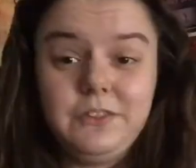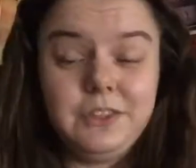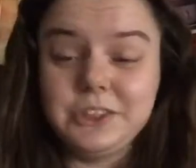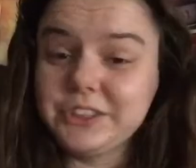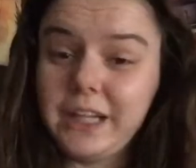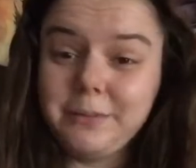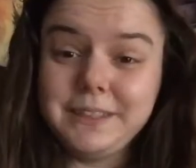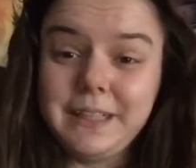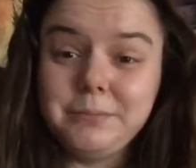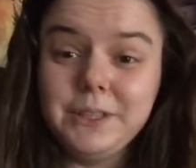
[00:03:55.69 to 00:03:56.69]
So just comment
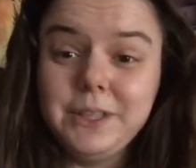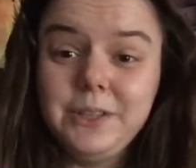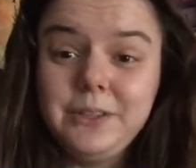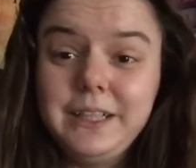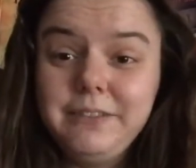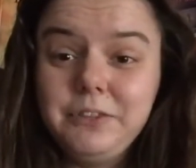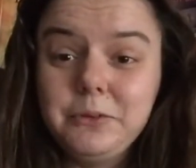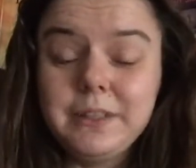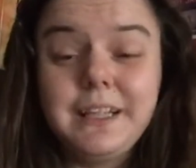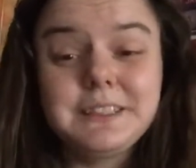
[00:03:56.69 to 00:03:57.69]
down below if you
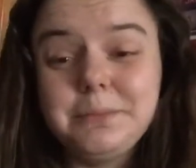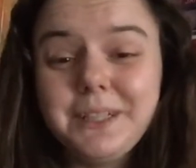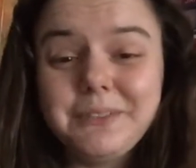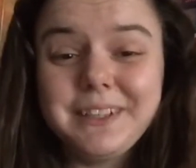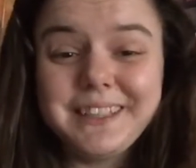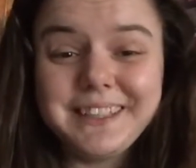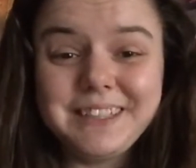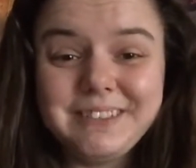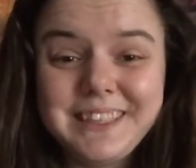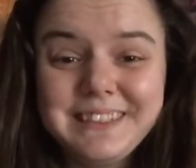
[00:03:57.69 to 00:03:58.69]
would like to buddy read any
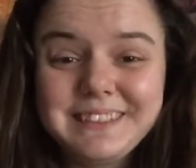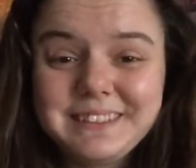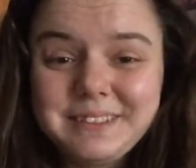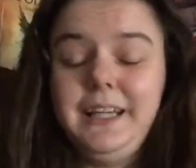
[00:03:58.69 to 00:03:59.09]
of these.